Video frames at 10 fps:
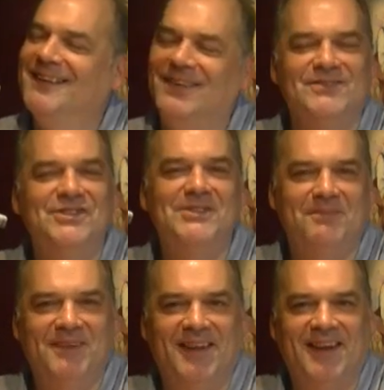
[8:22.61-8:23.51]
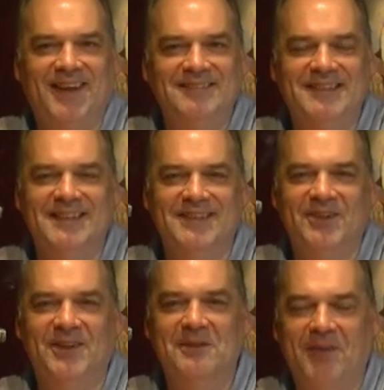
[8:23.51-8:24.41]
I haven't shipped it around in the
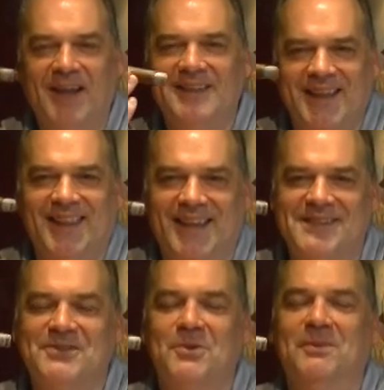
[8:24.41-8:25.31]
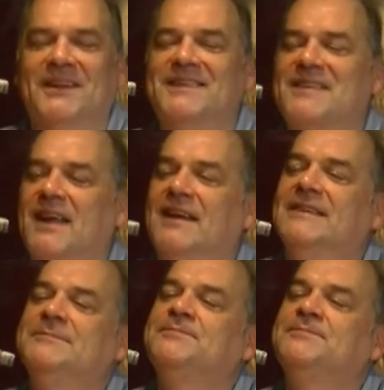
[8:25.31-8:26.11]
toilet bag to get that soapiness thing.